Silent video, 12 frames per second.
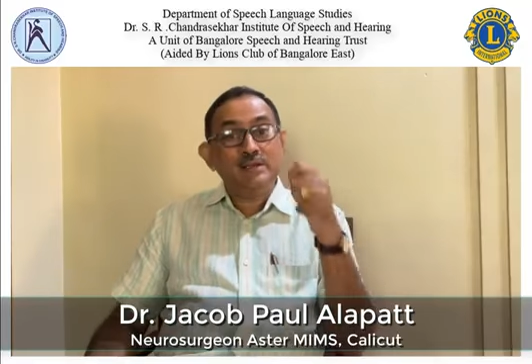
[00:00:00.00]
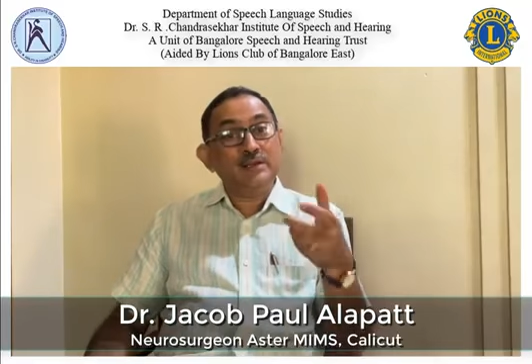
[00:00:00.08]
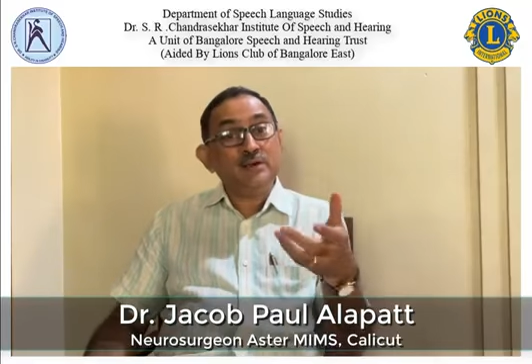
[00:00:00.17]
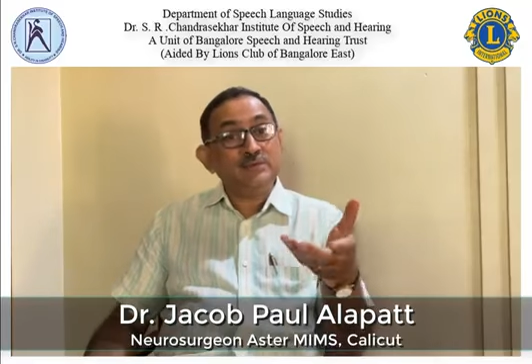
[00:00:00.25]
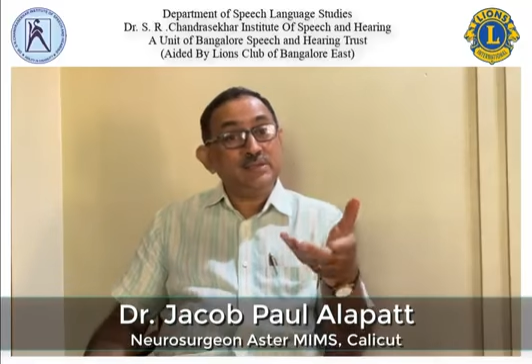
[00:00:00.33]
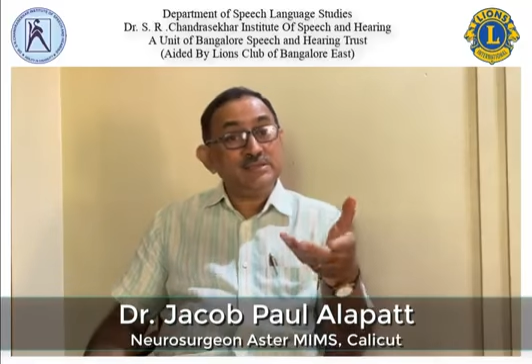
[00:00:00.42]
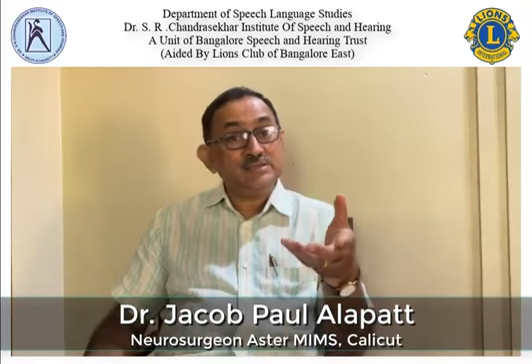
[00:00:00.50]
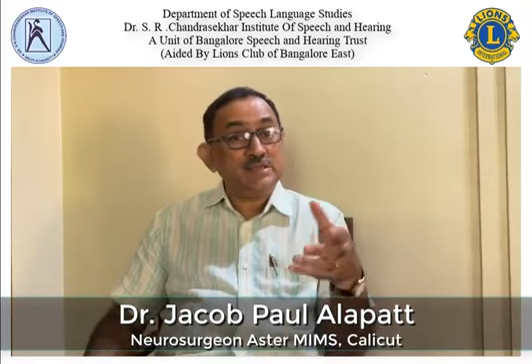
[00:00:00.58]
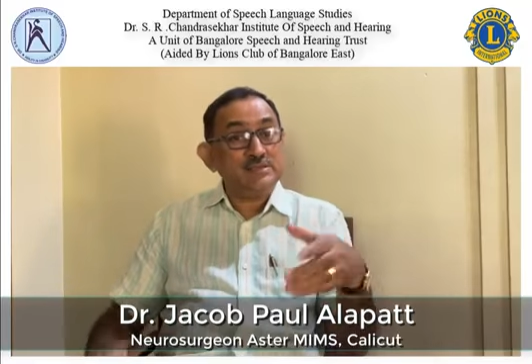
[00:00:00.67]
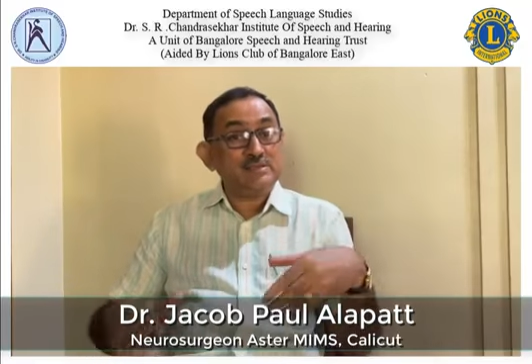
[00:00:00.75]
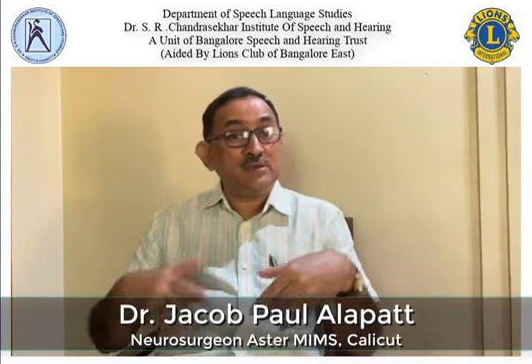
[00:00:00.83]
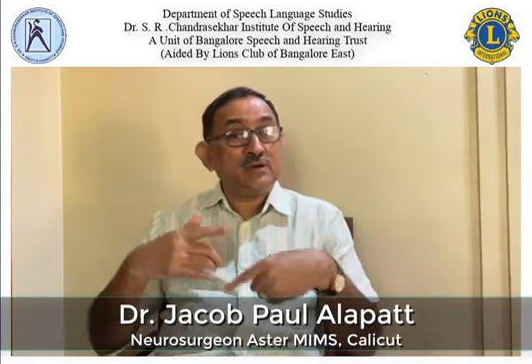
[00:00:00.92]
Now these
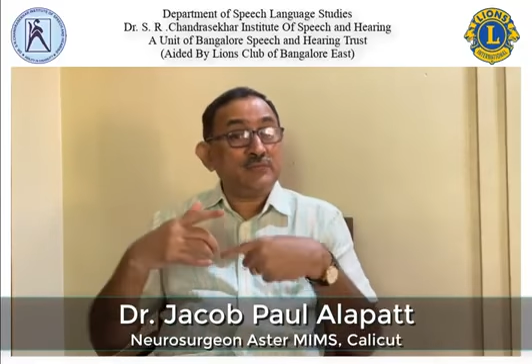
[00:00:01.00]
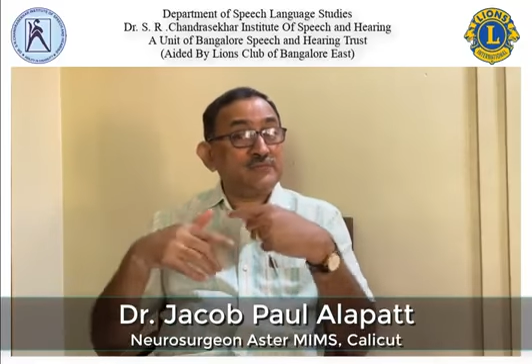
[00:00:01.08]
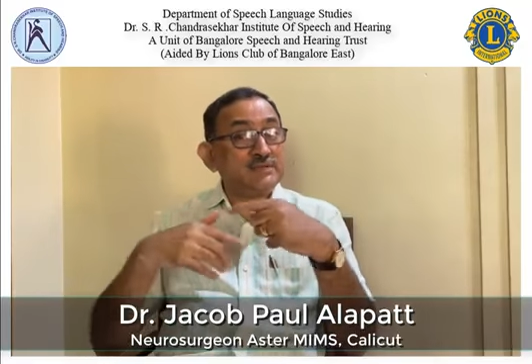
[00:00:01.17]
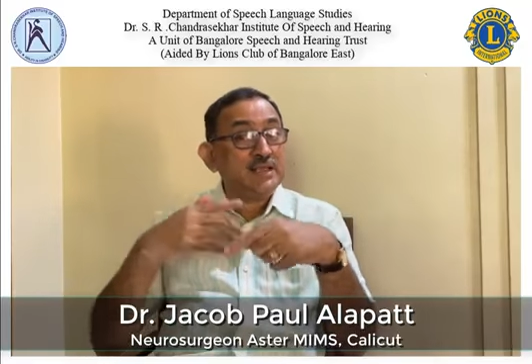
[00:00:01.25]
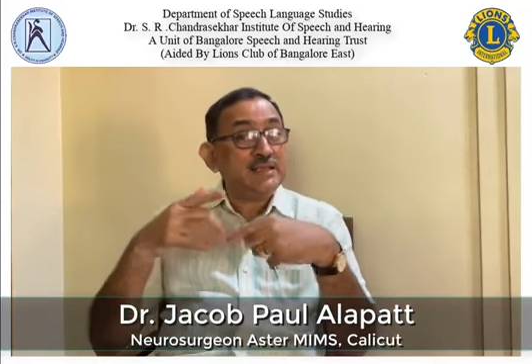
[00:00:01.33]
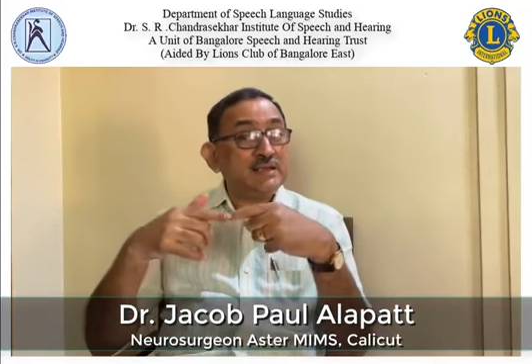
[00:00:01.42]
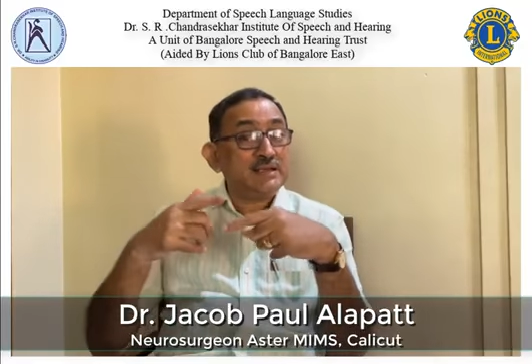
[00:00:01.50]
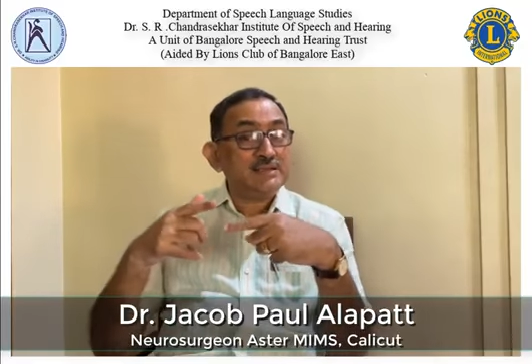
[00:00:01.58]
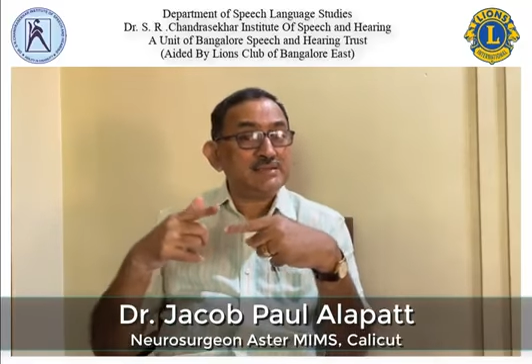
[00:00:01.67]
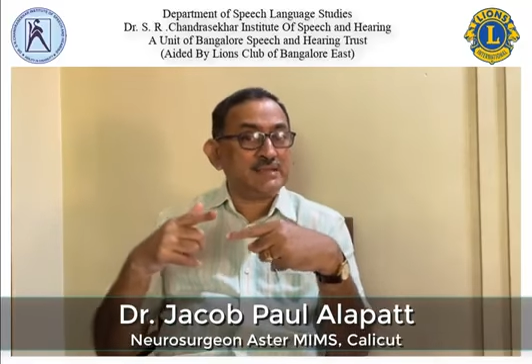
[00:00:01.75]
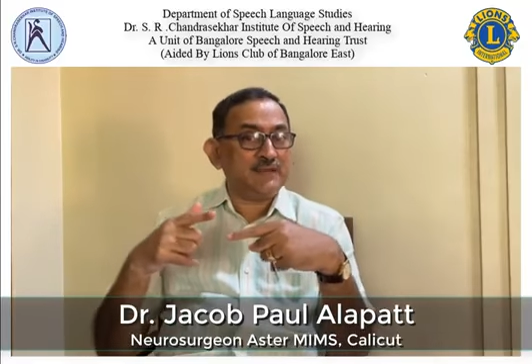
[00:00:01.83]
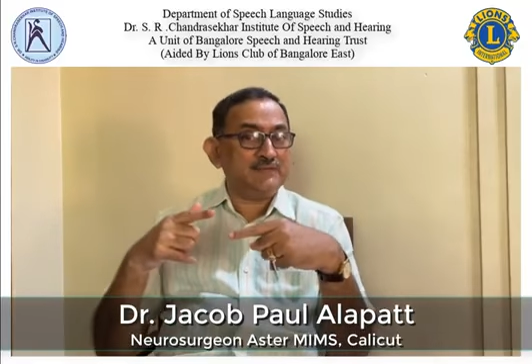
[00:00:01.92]
days a lot of
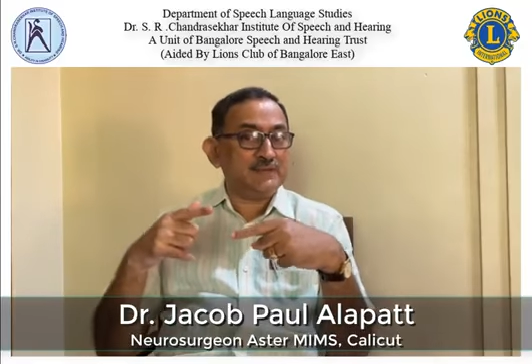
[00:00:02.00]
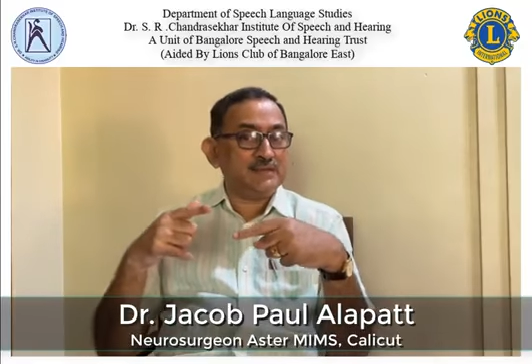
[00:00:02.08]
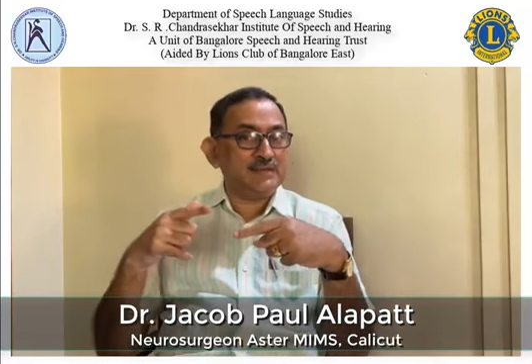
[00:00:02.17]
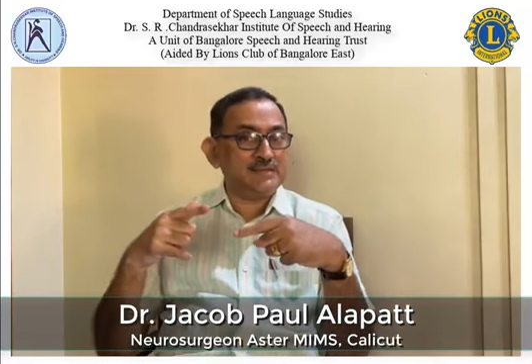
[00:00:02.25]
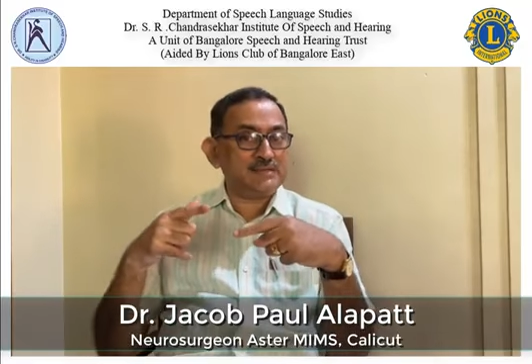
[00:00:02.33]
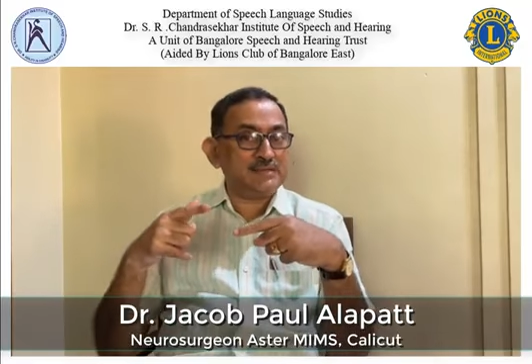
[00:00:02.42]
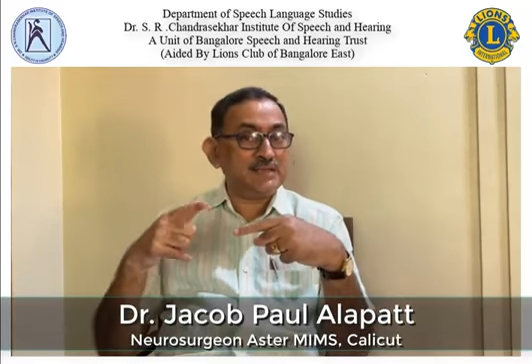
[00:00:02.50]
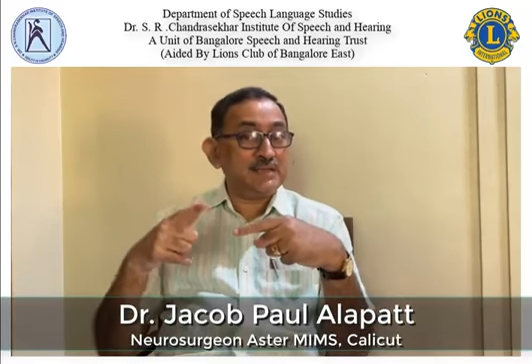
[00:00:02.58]
cyclists have increased.